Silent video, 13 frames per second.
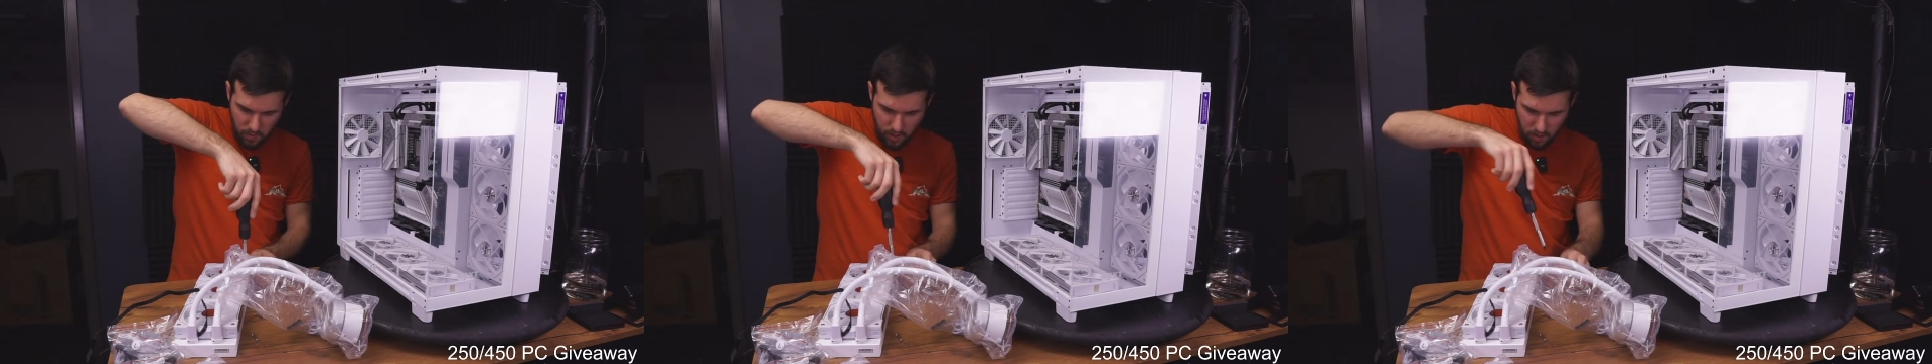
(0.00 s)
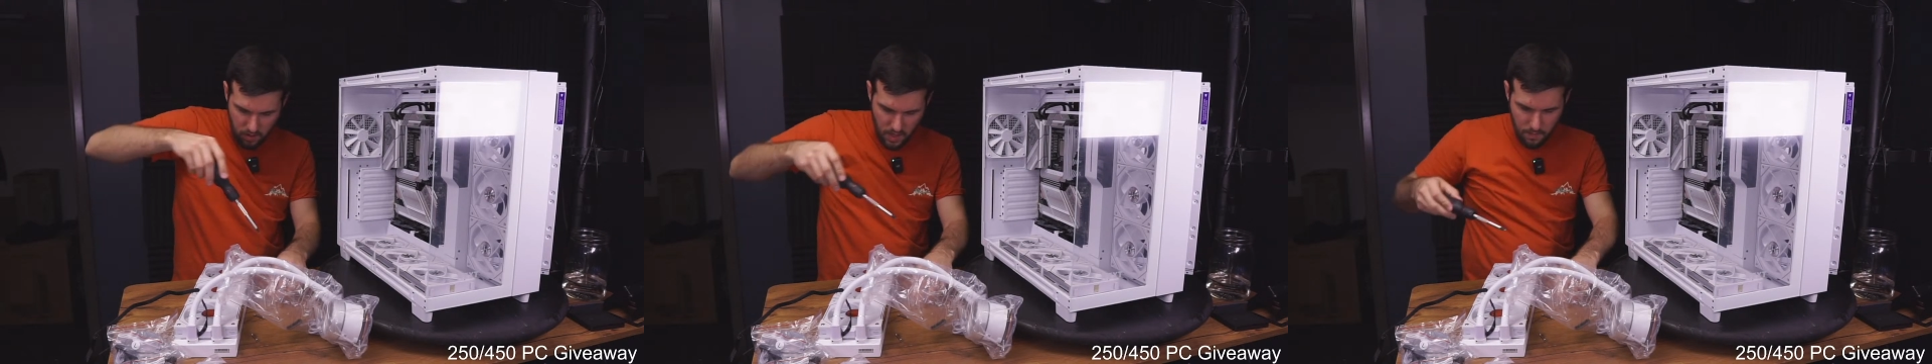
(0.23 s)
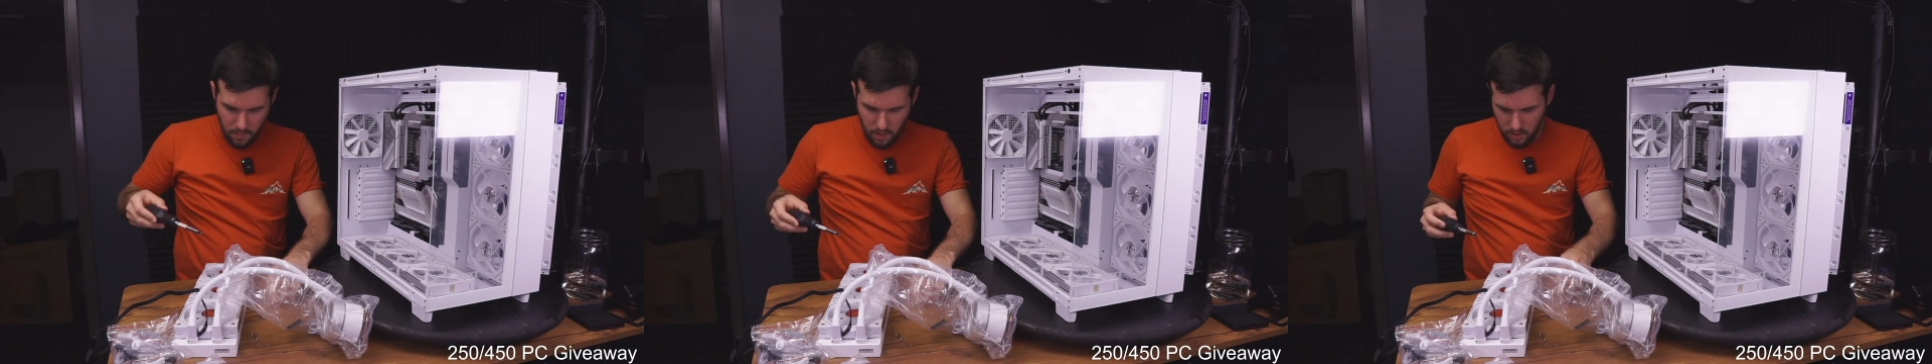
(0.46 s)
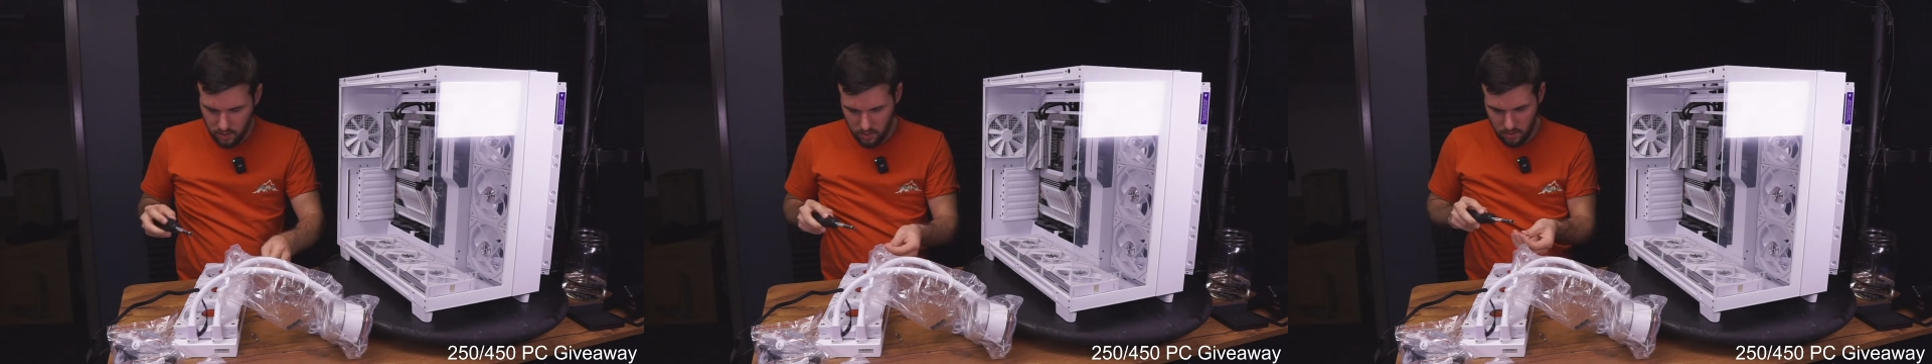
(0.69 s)
here that
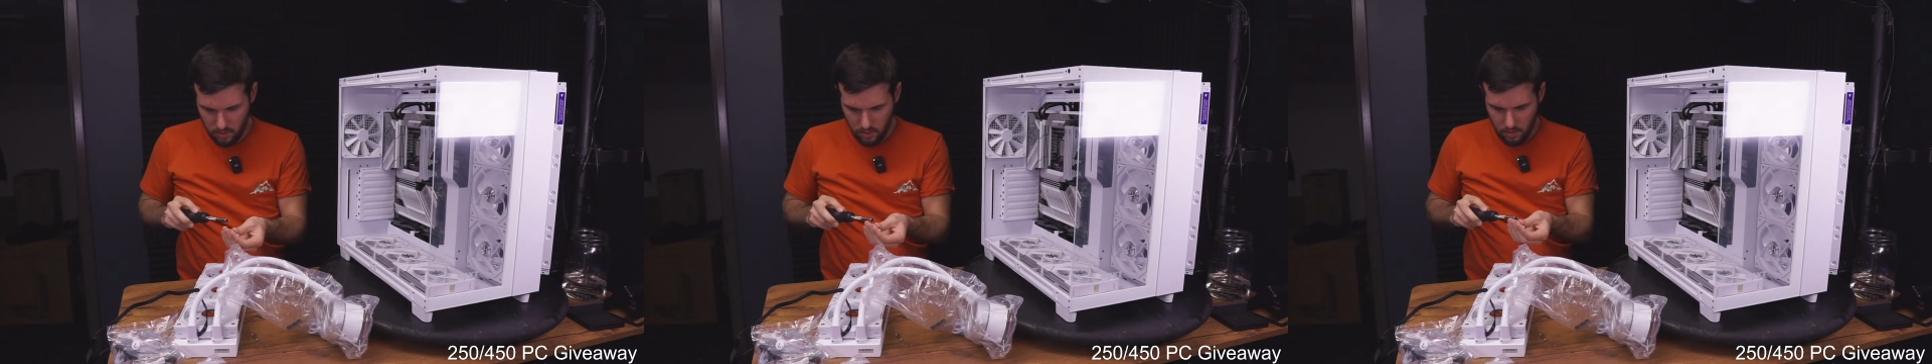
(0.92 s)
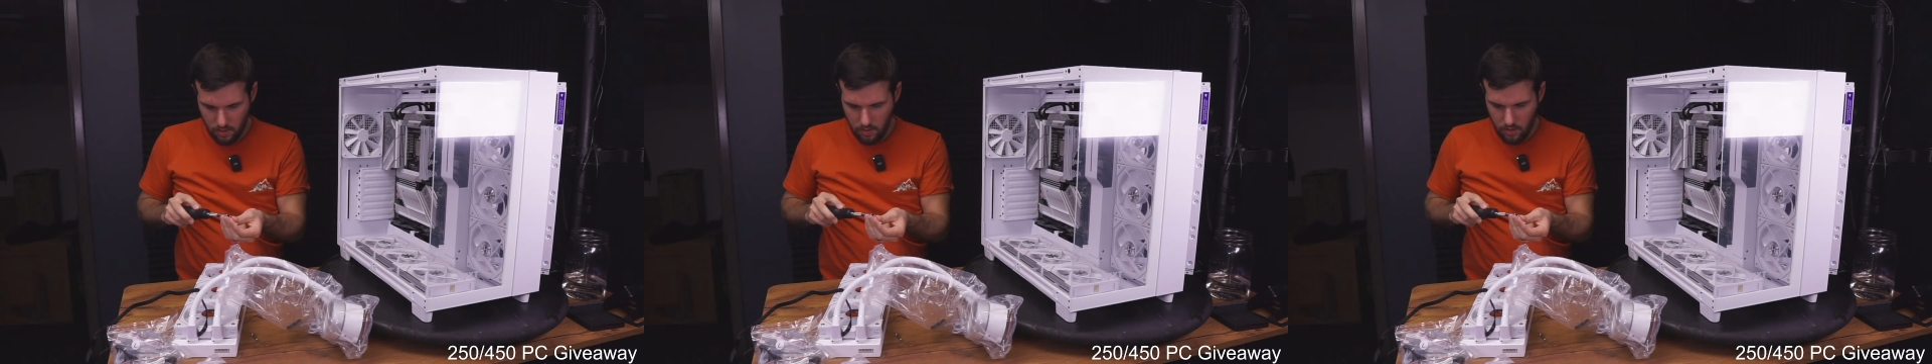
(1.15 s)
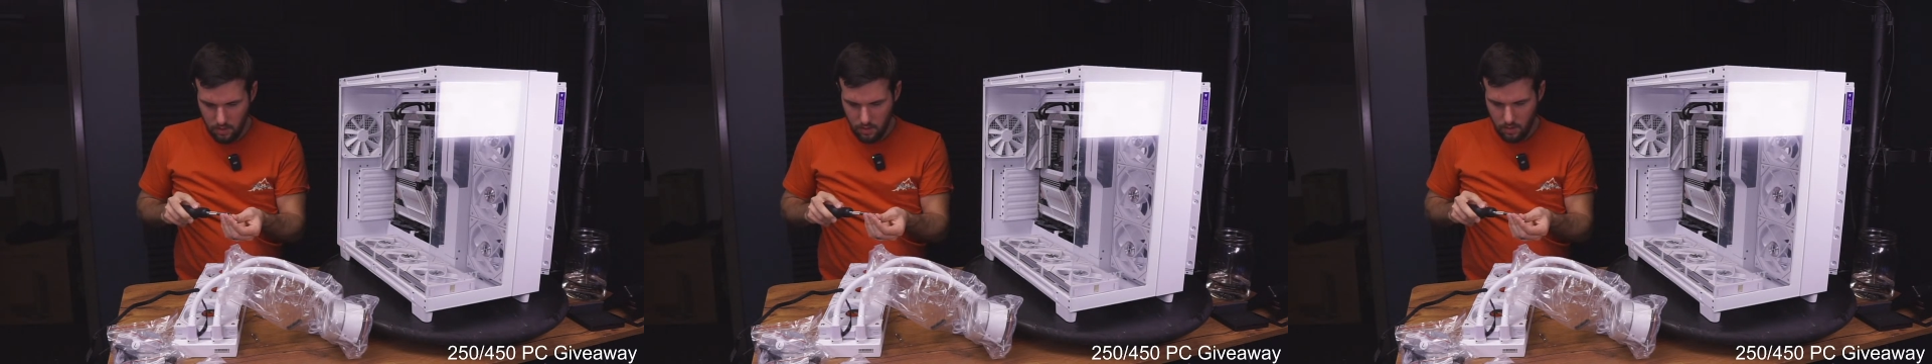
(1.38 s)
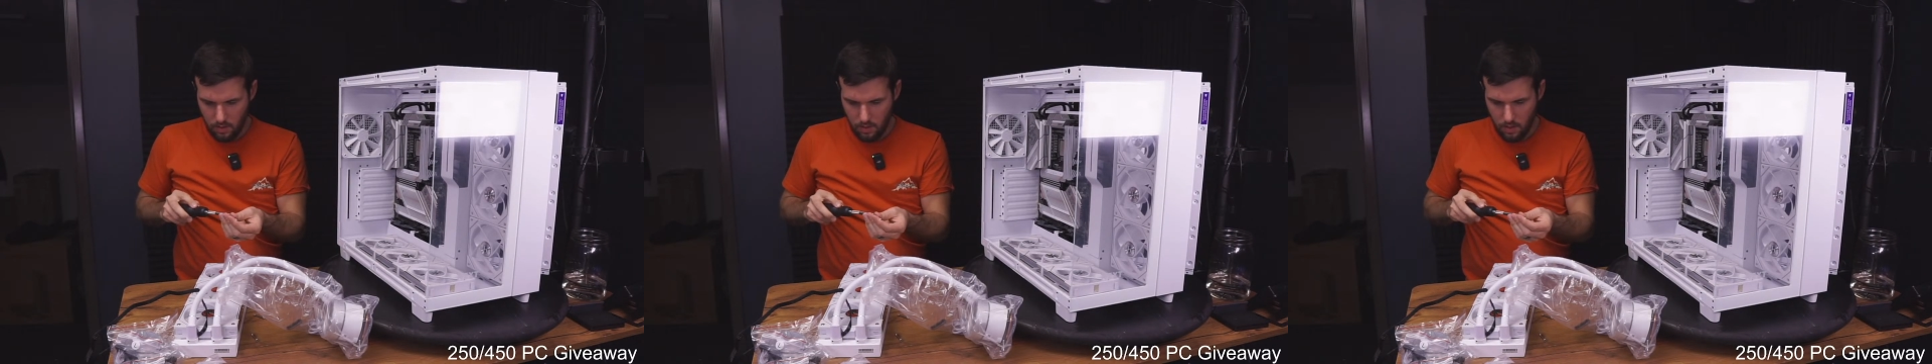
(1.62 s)
much.
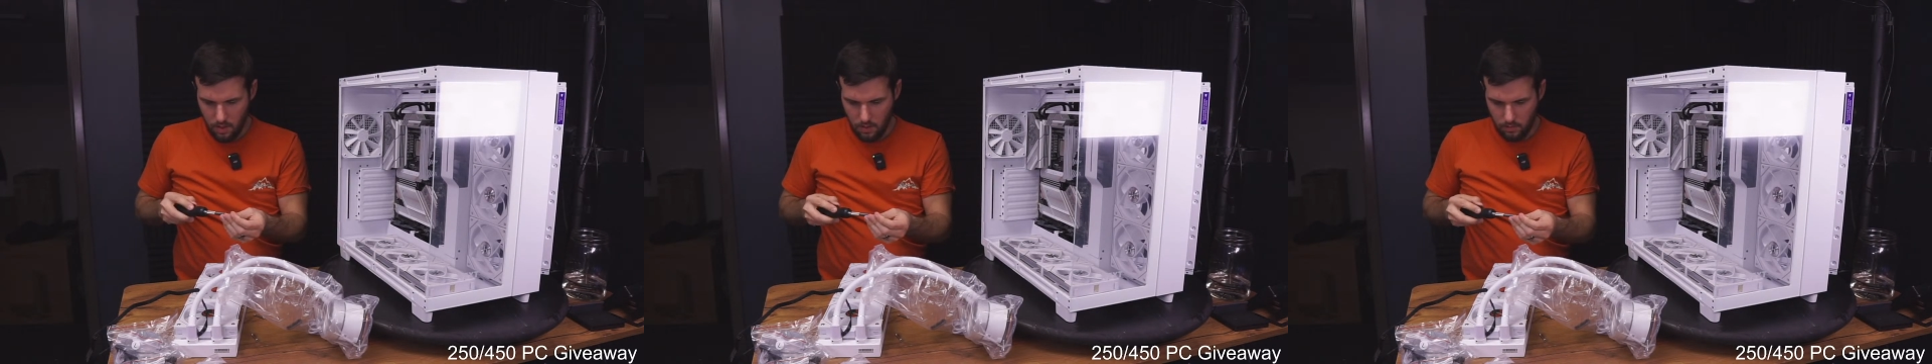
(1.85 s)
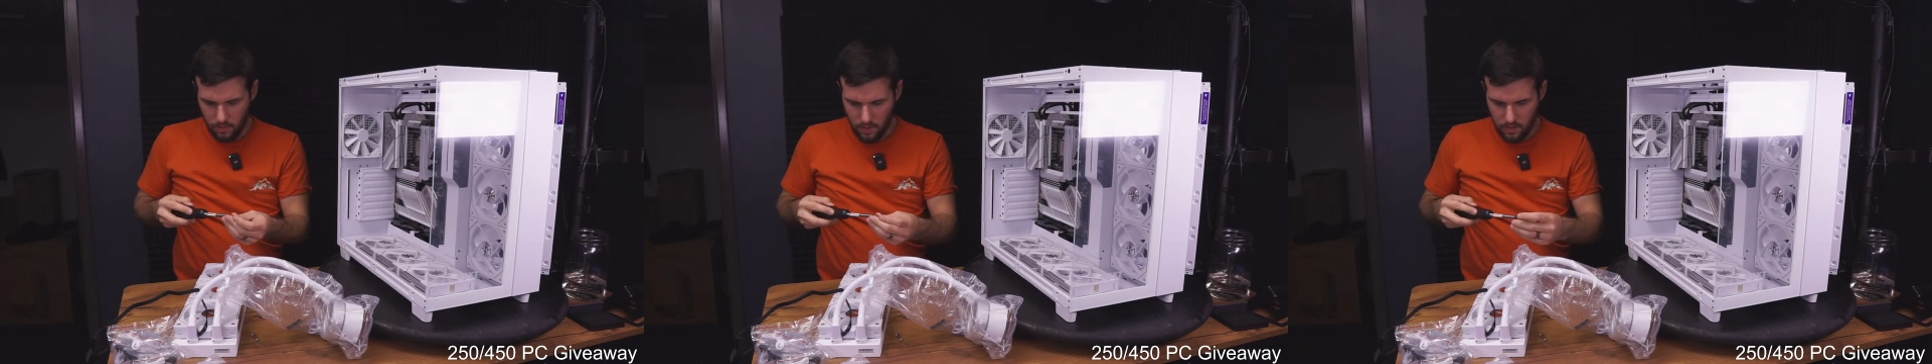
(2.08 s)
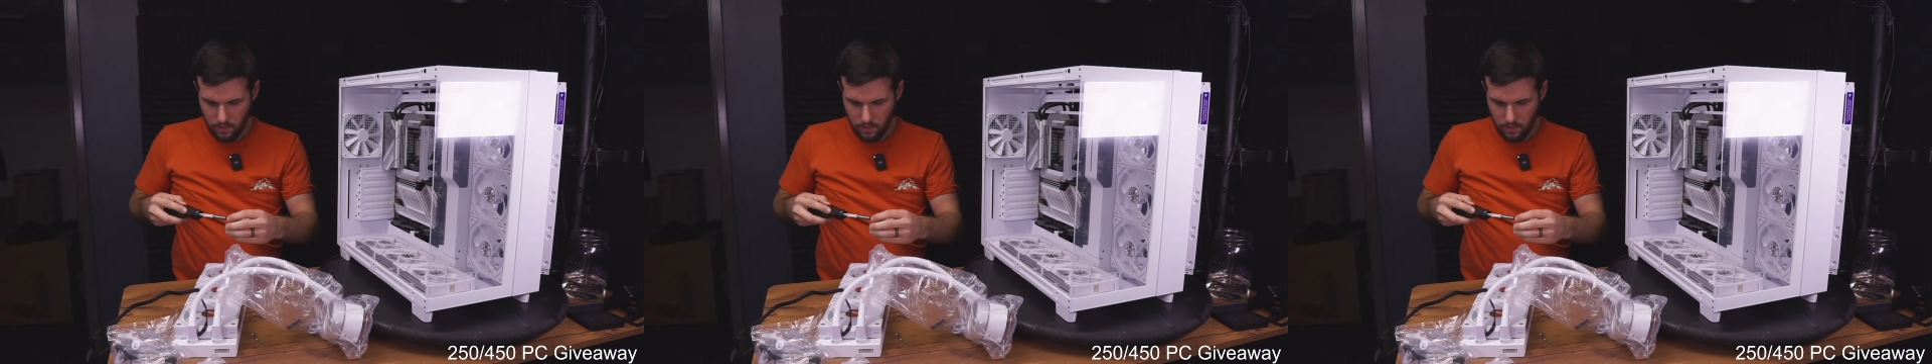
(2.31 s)
I